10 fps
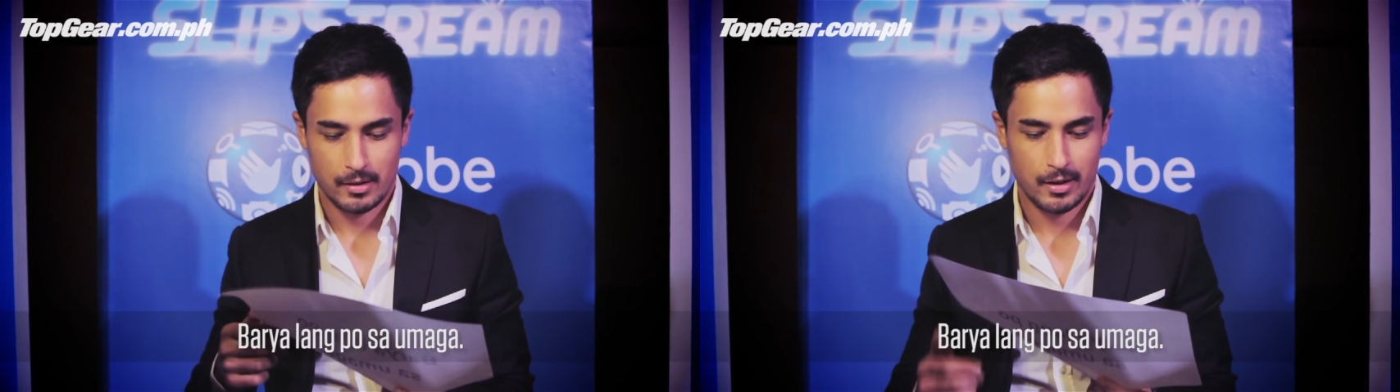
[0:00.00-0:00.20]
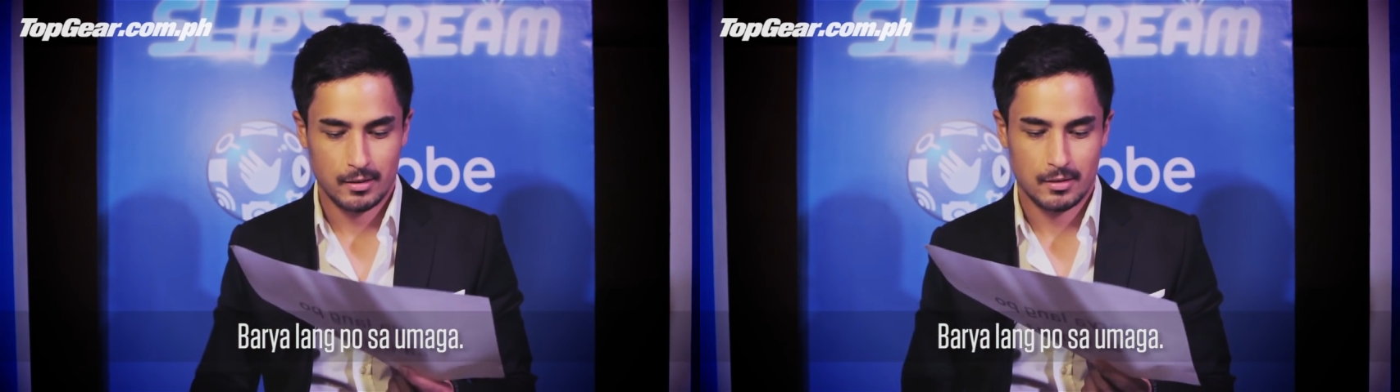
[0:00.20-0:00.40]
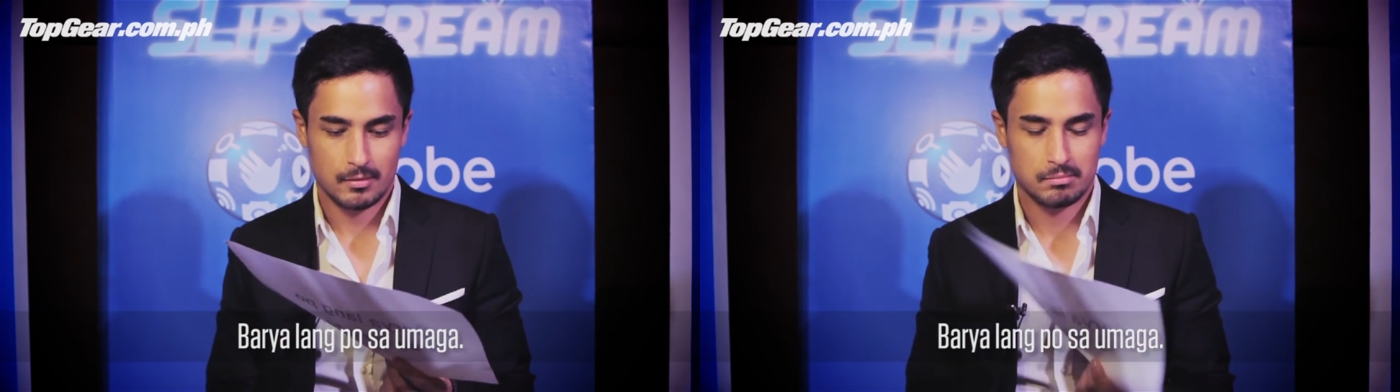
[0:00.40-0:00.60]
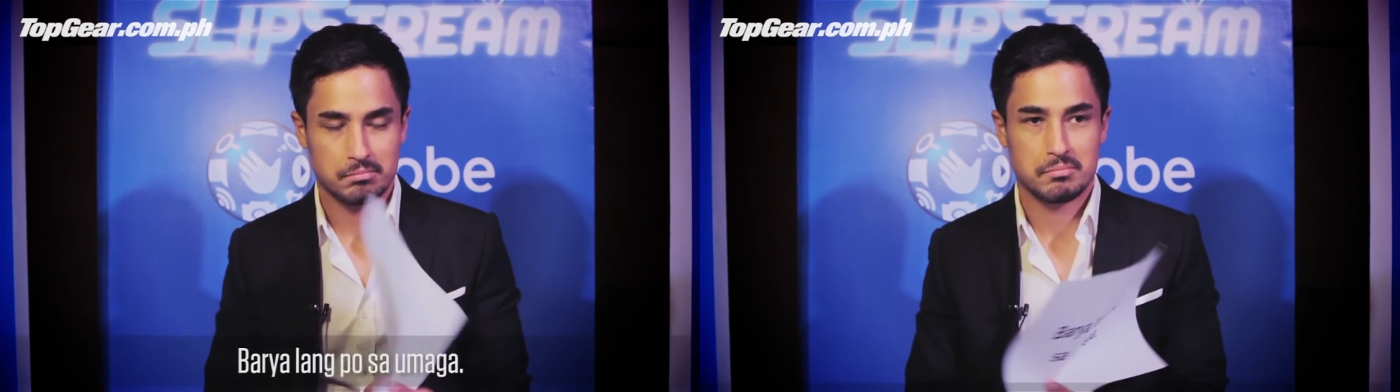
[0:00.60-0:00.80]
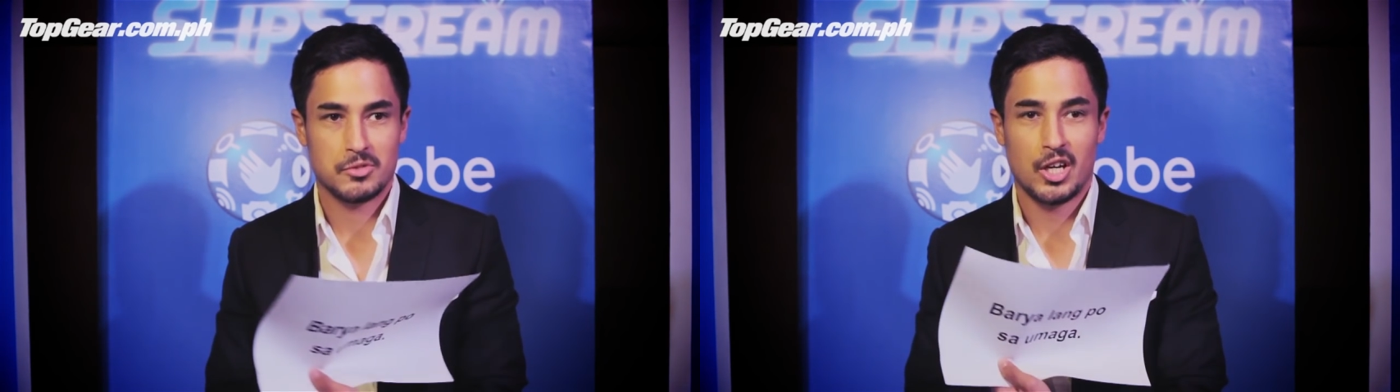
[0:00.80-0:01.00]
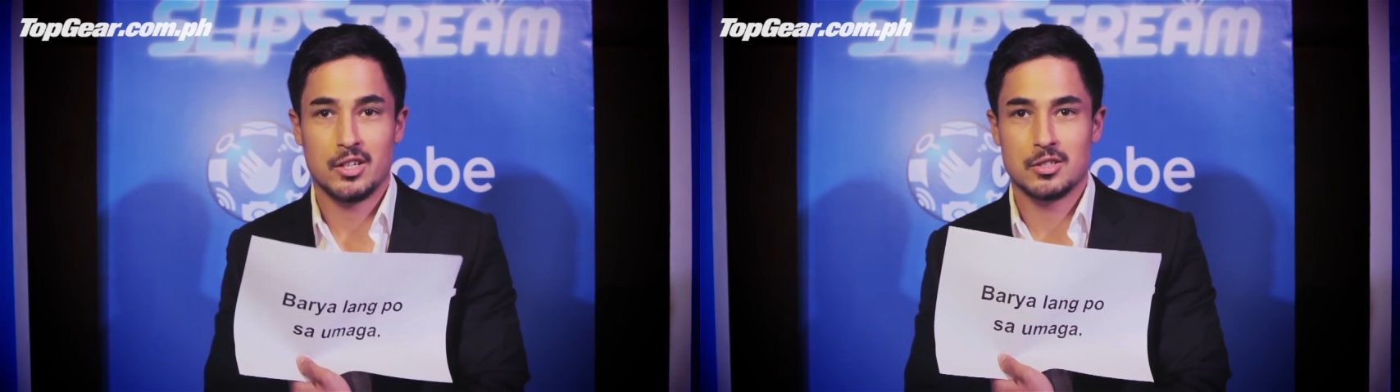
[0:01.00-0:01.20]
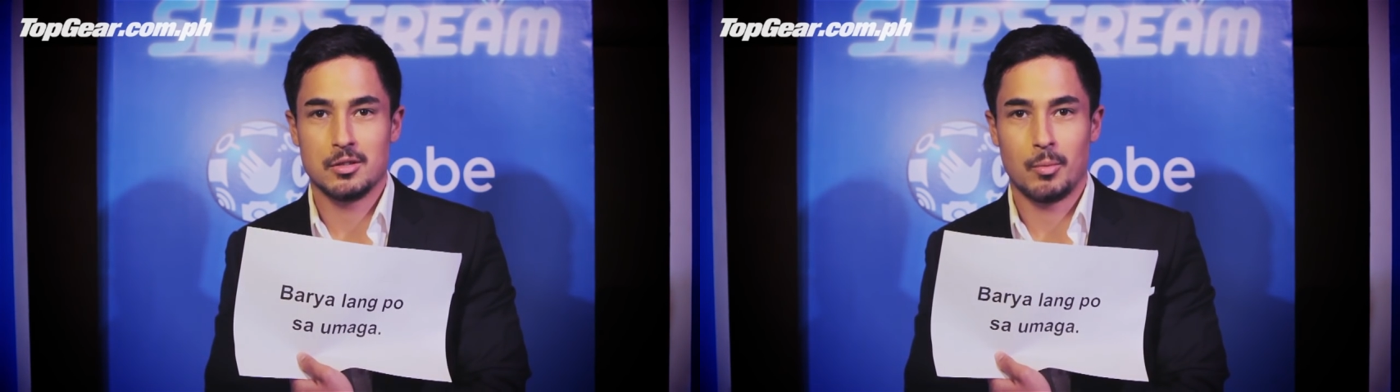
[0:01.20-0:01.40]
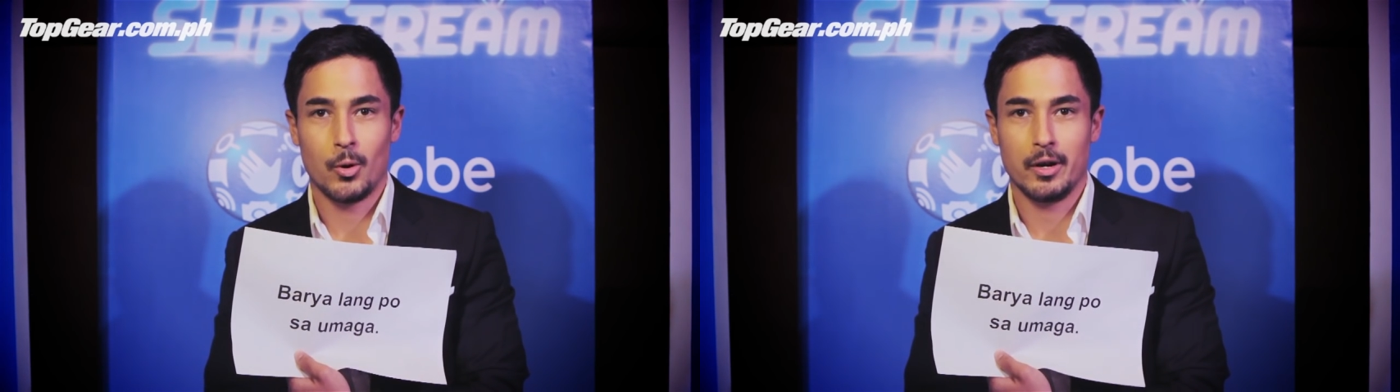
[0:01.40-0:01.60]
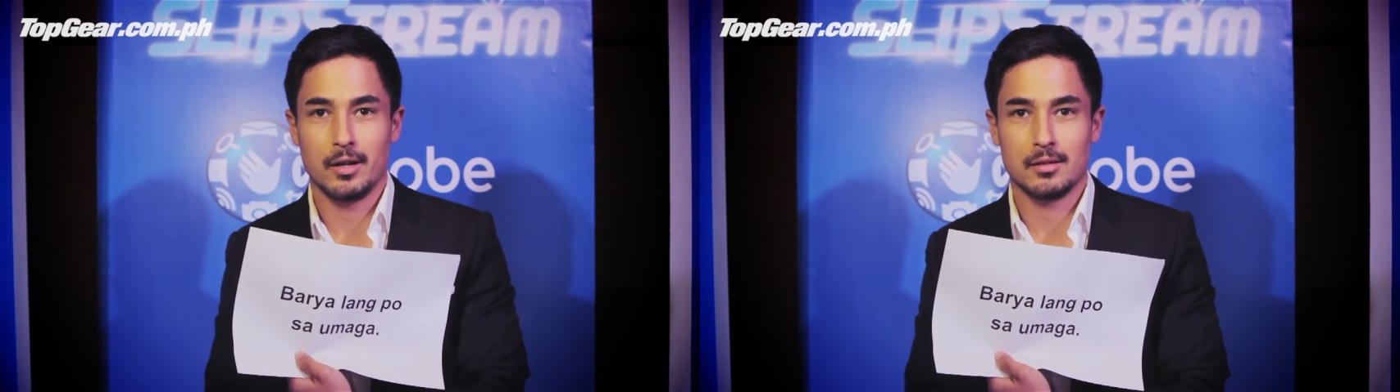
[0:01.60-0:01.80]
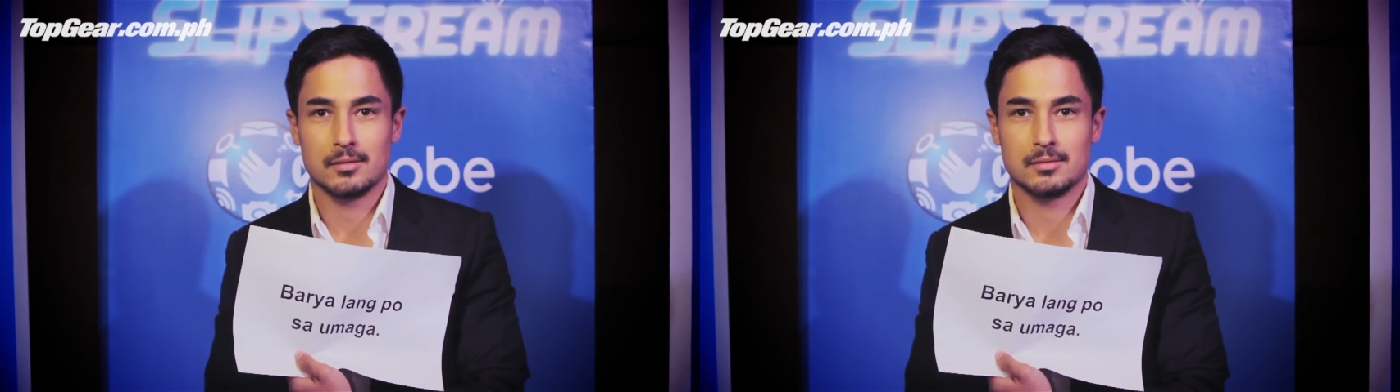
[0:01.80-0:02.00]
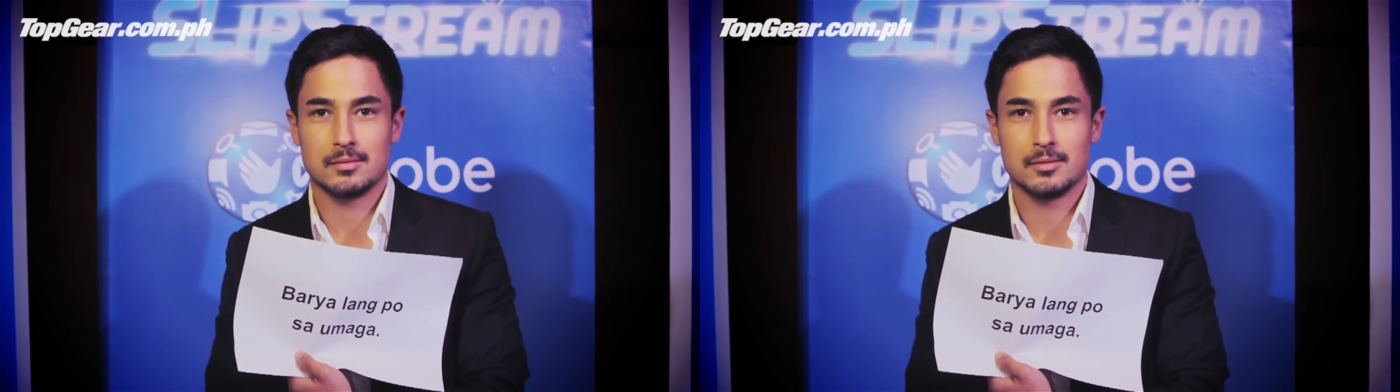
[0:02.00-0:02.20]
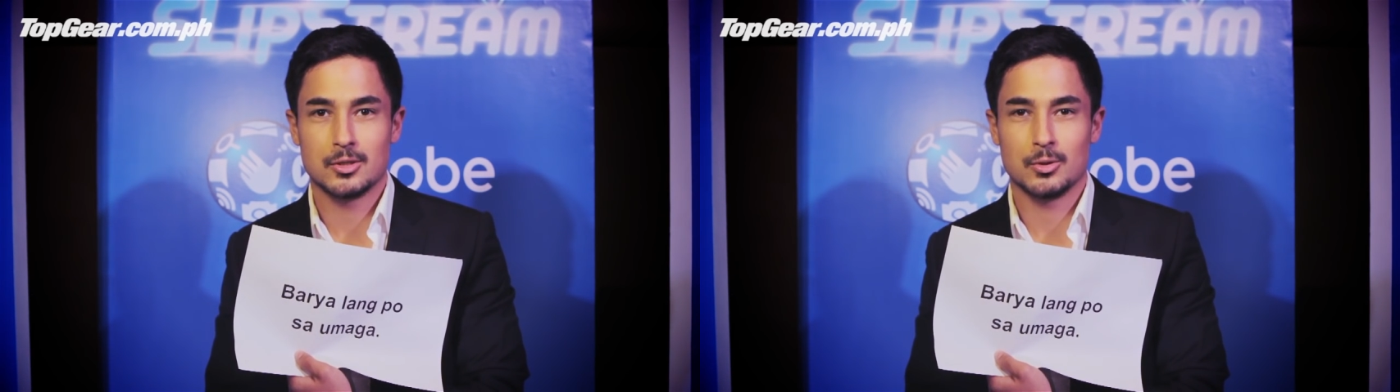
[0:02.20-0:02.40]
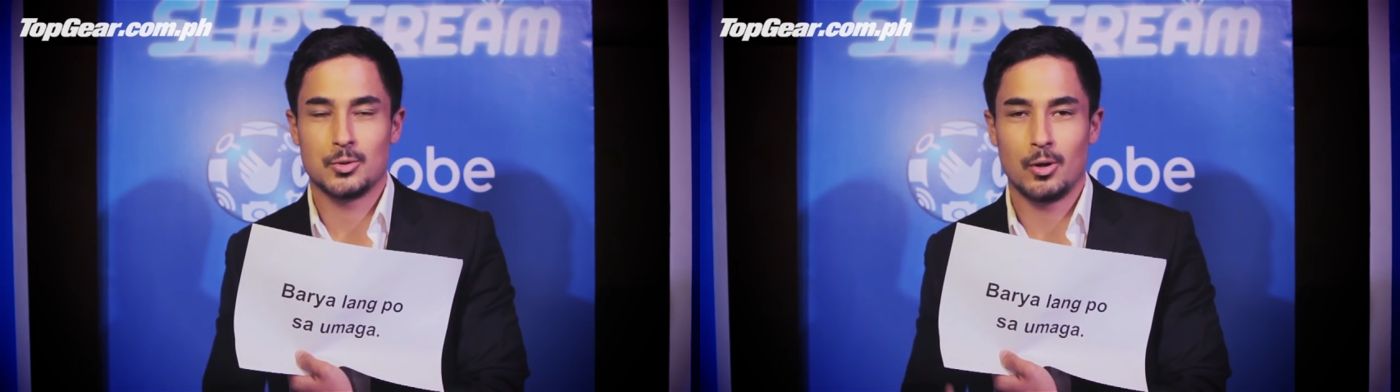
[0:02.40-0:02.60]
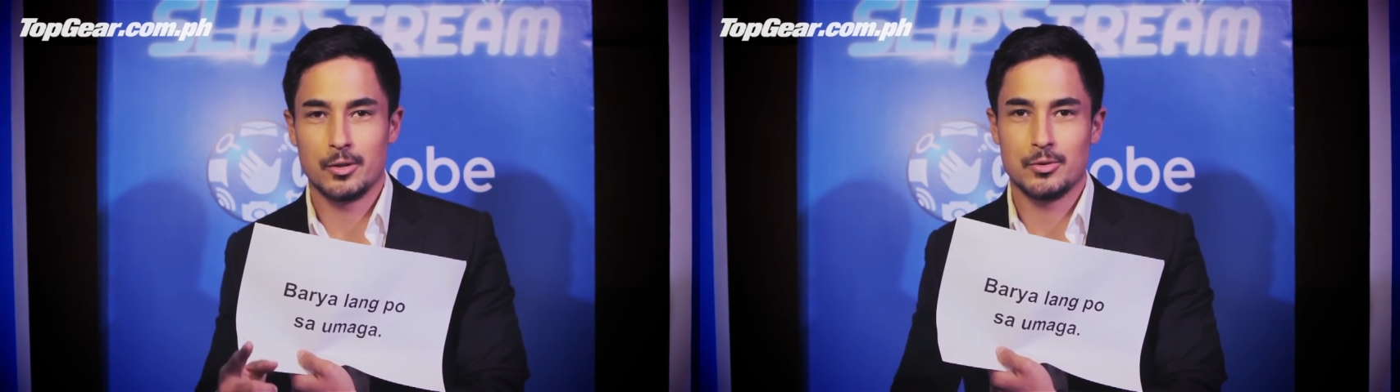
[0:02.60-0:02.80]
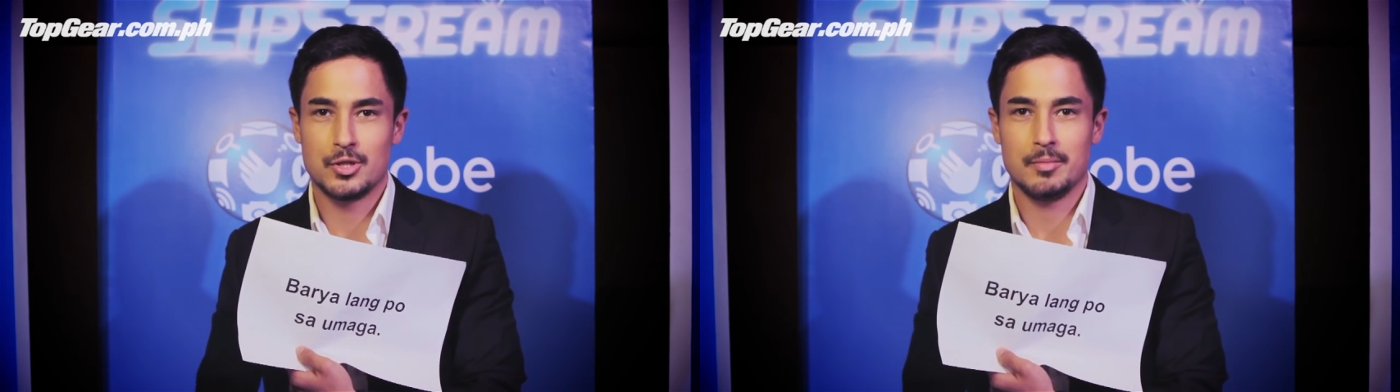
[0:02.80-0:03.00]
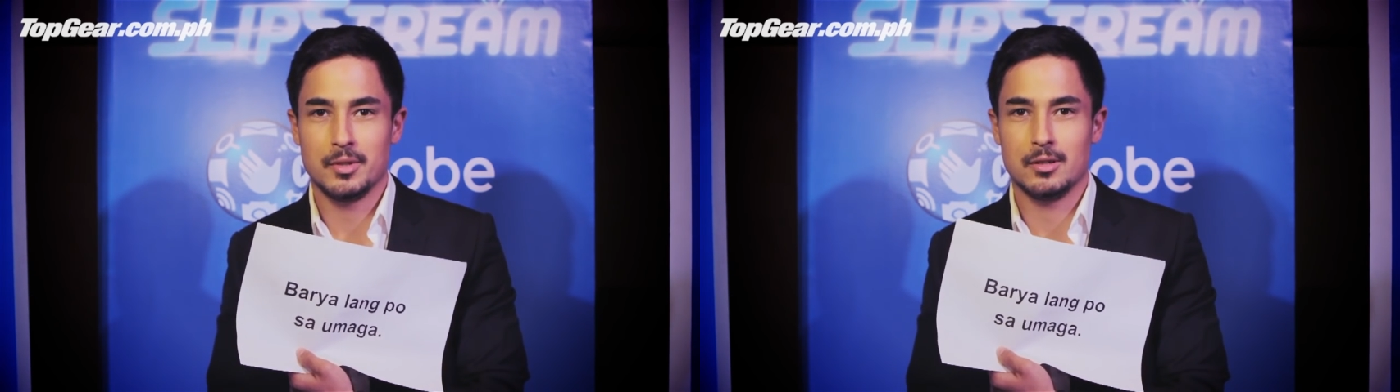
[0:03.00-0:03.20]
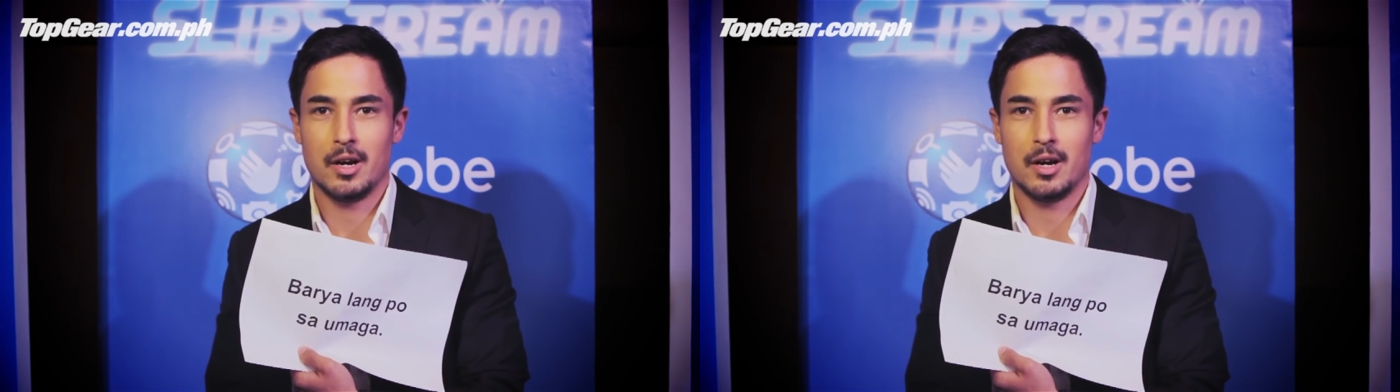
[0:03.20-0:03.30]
and change in the morning. So to all you jeepney